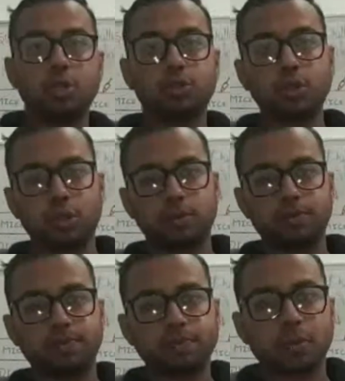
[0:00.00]
So
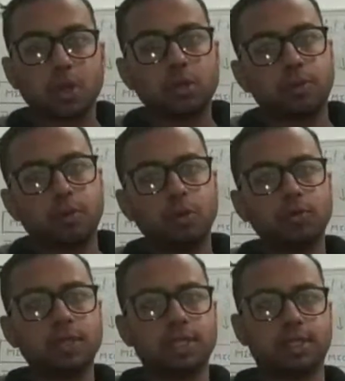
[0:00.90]
to
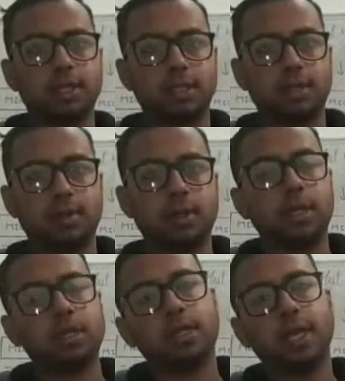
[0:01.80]
prove this,
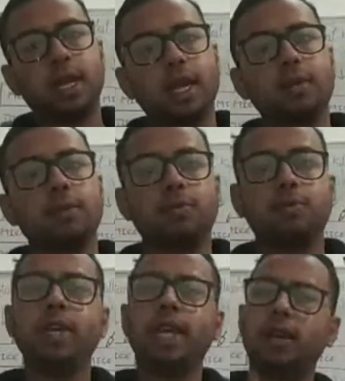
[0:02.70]
we
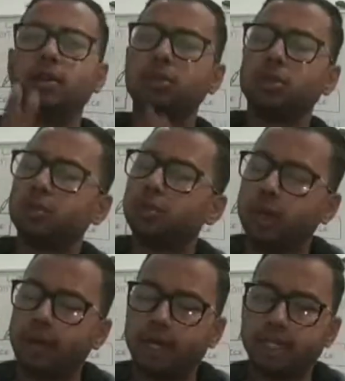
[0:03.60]
have
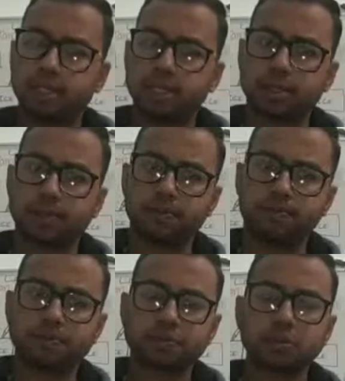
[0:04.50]
two evidences.
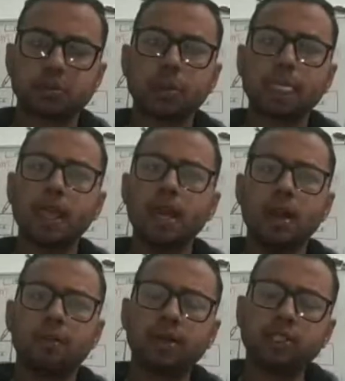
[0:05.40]

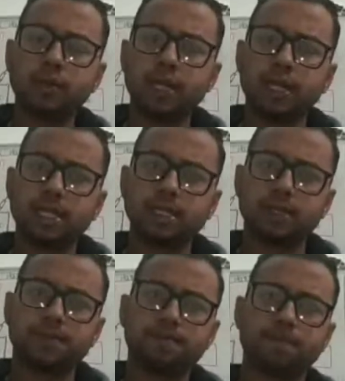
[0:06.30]
First one
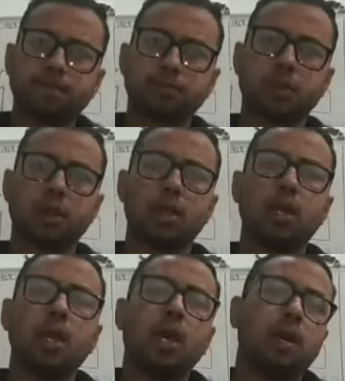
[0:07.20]
is
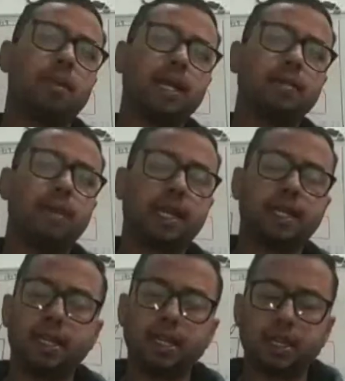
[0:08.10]
by the
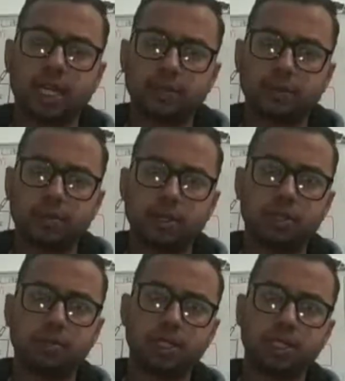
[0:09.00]
bacterial
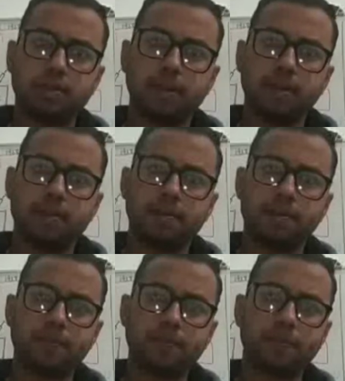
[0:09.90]
transformation principle
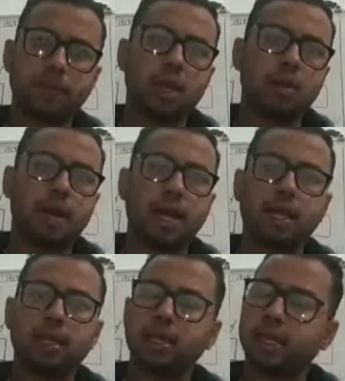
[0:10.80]
by